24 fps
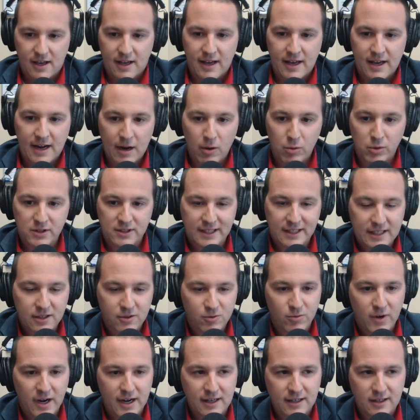and I was
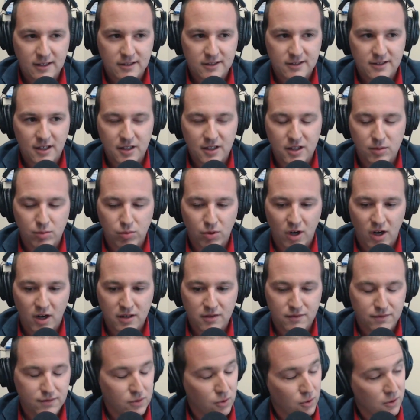getting ready to study abroad
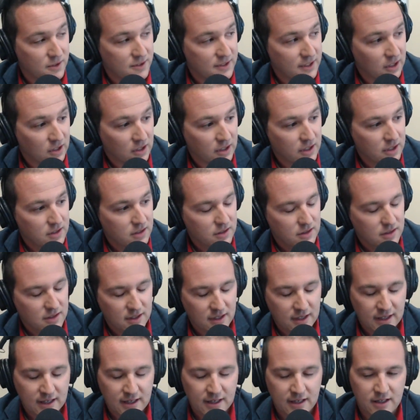in Florence, Italy.
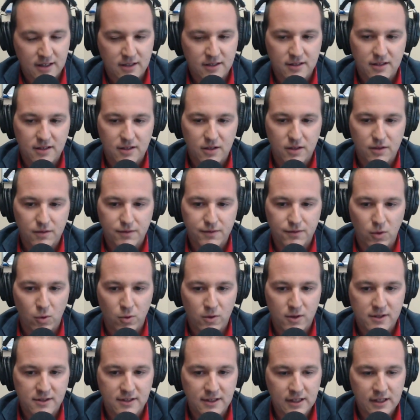And
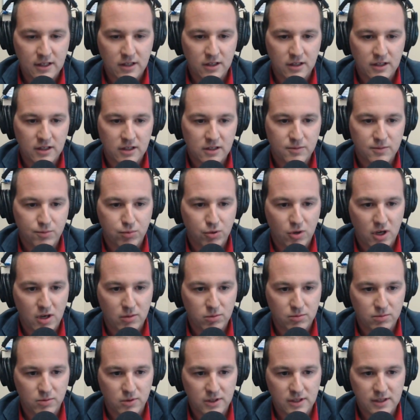Florence, Italy is
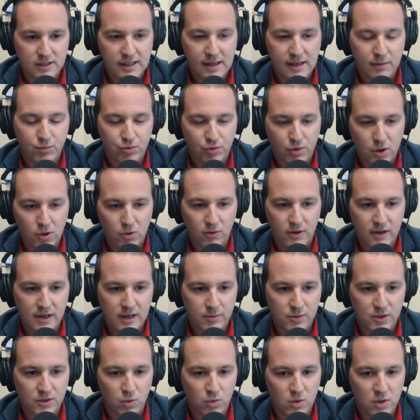probably, that
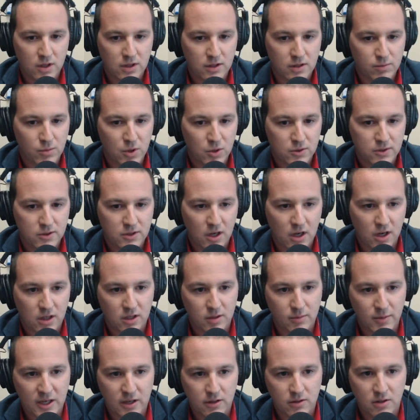program is one of the most talked
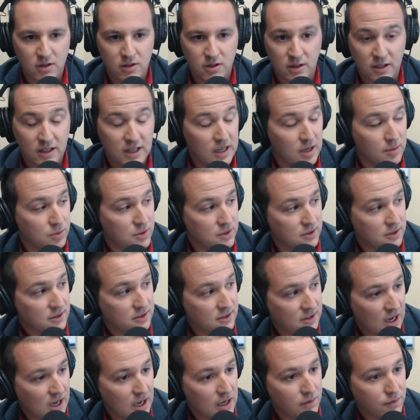about on campus
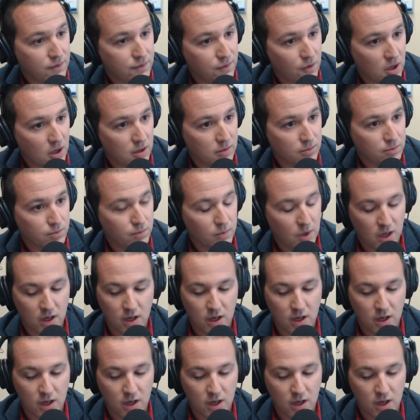aside from